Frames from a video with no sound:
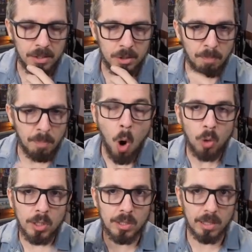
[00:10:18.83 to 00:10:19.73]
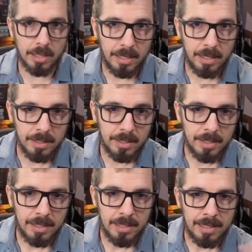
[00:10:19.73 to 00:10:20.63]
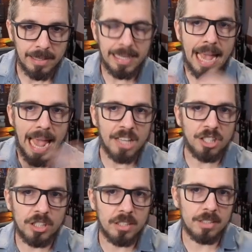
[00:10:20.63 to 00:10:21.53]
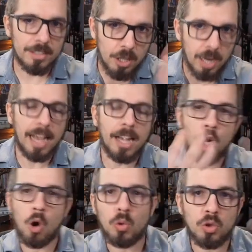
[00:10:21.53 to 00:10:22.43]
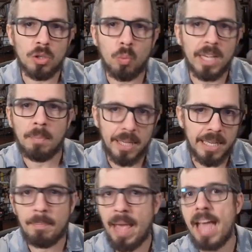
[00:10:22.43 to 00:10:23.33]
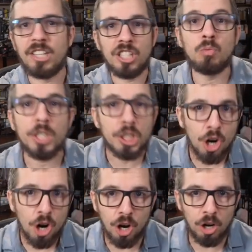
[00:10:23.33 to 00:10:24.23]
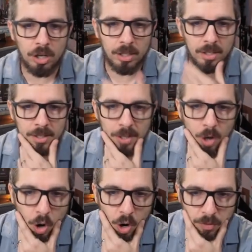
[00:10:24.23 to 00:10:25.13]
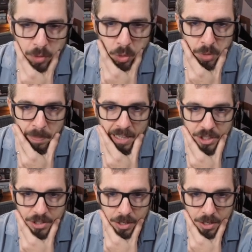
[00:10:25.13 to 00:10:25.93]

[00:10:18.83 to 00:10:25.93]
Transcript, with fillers: Supposedly, the agent's gonna go to the Wikipedia page and return all of those pages.